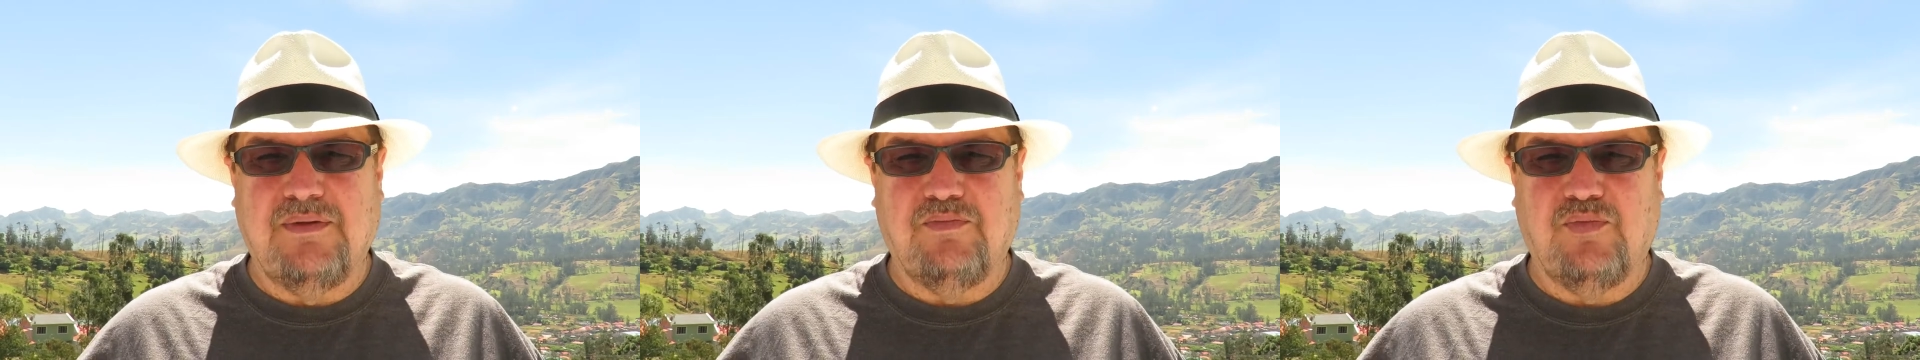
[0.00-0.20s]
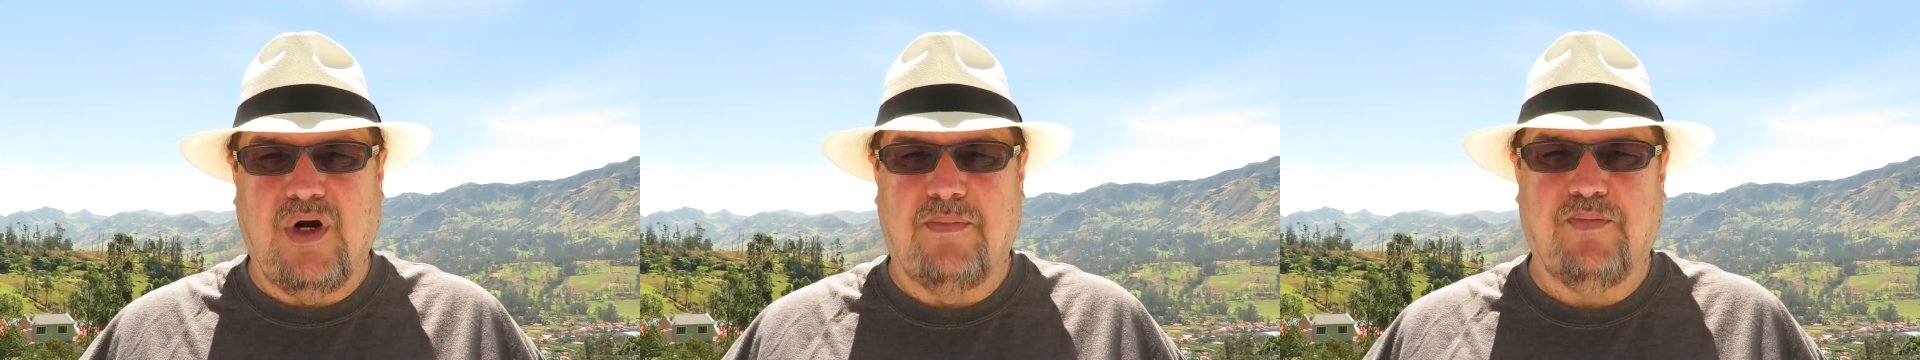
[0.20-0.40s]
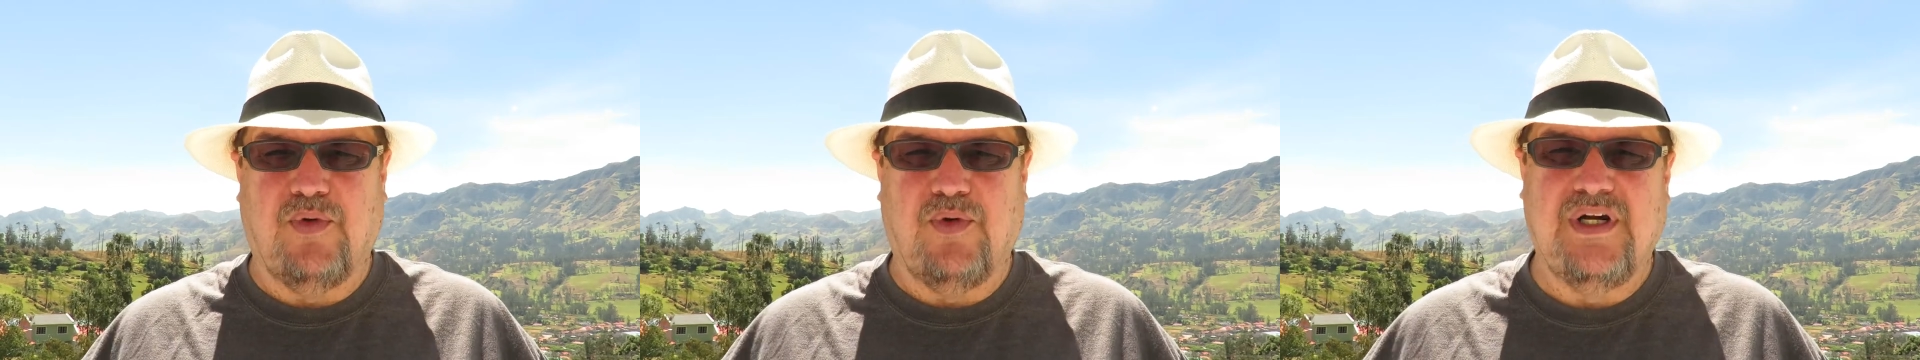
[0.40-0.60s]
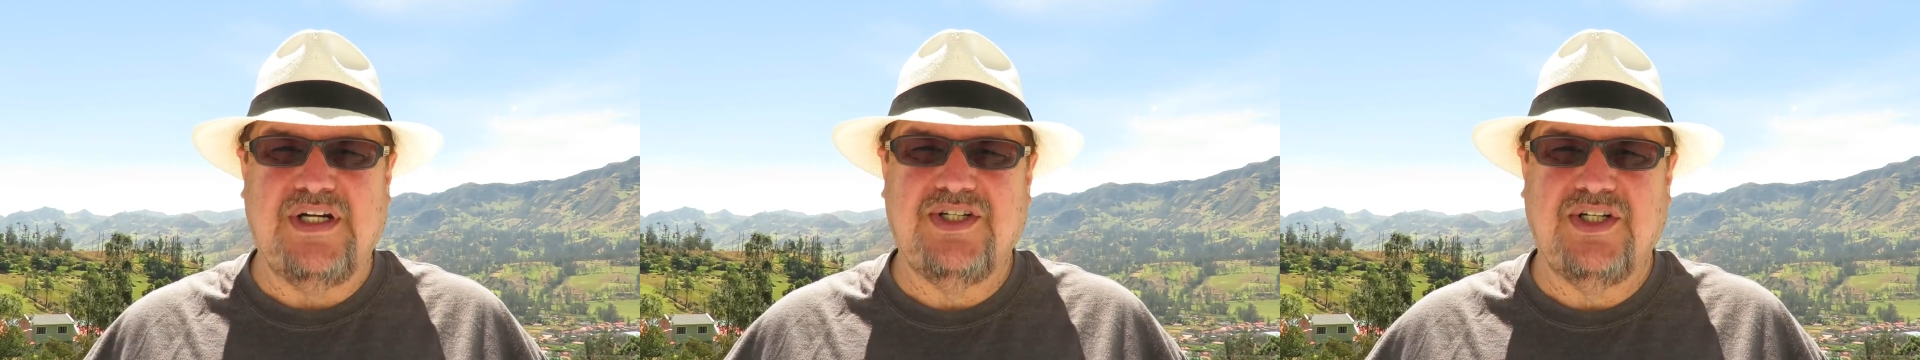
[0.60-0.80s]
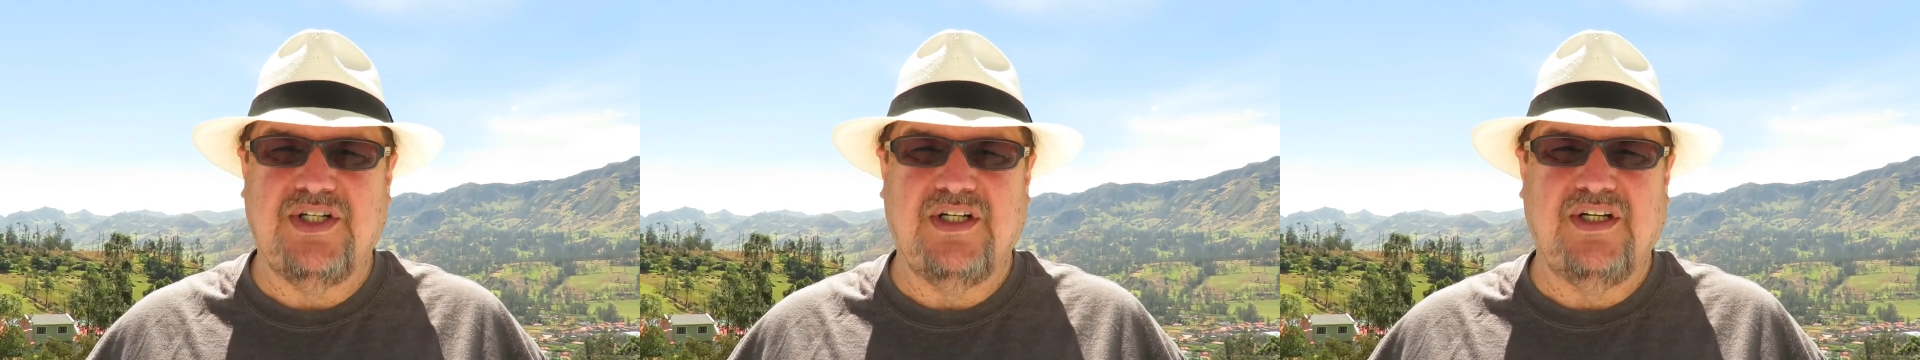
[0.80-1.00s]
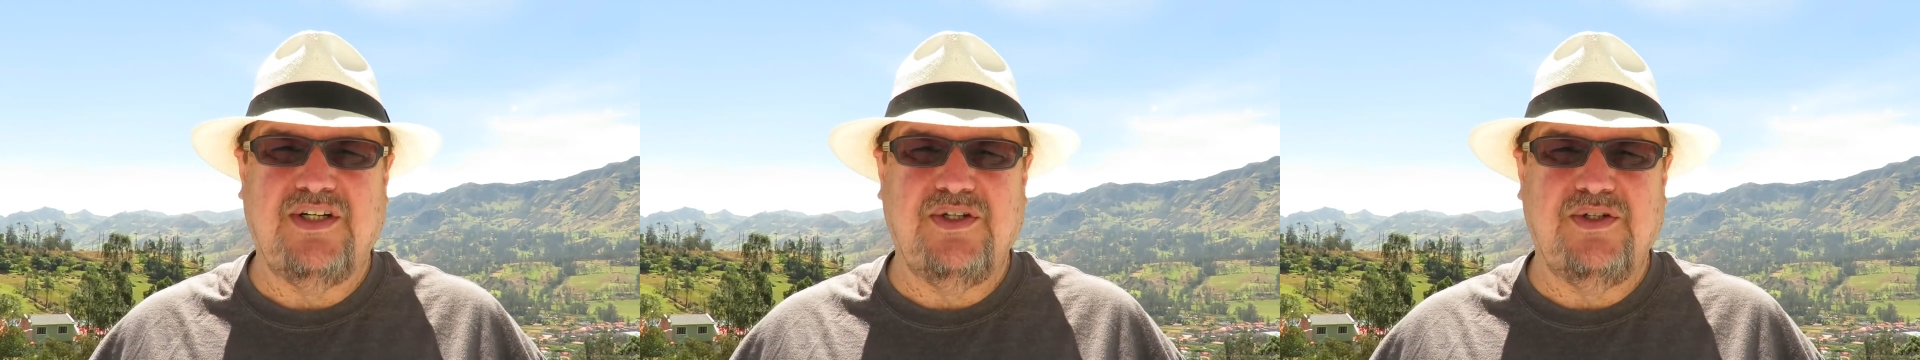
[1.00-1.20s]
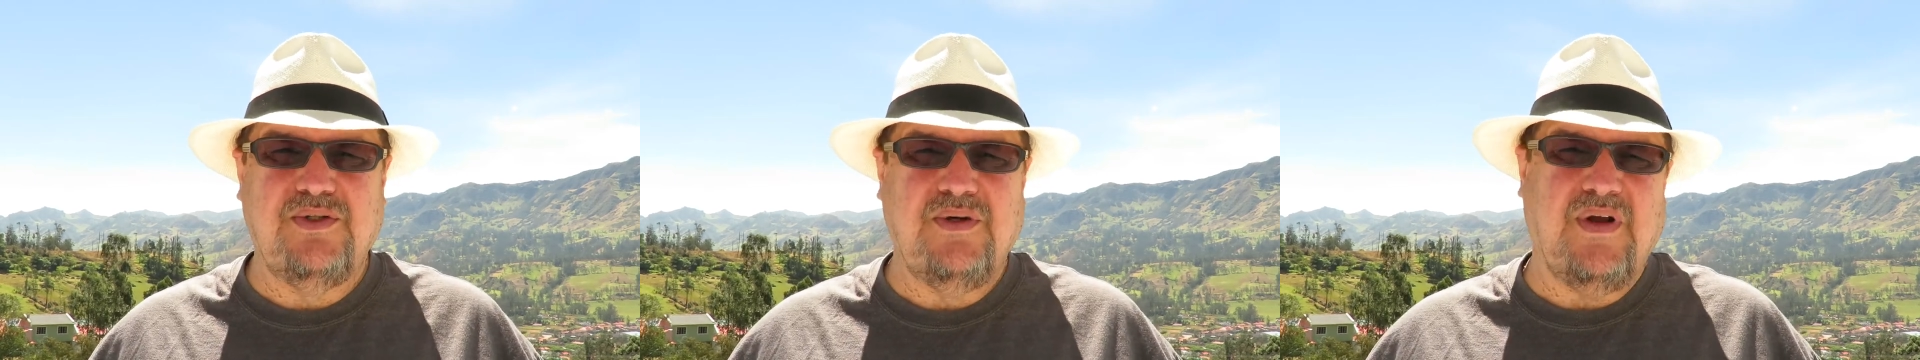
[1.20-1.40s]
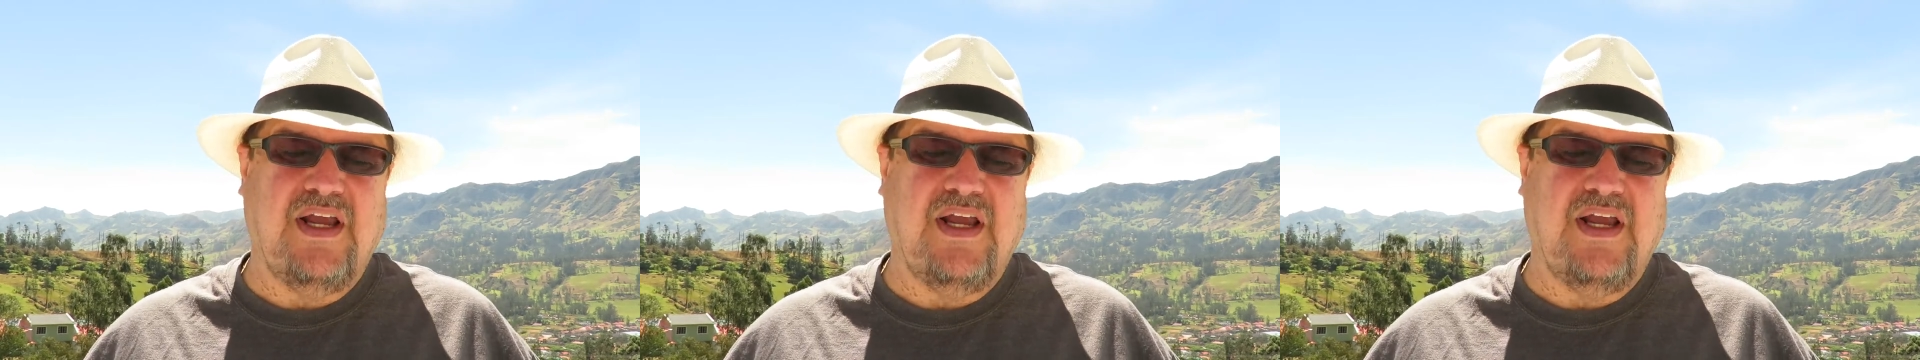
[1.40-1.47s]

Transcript: and preparation to do.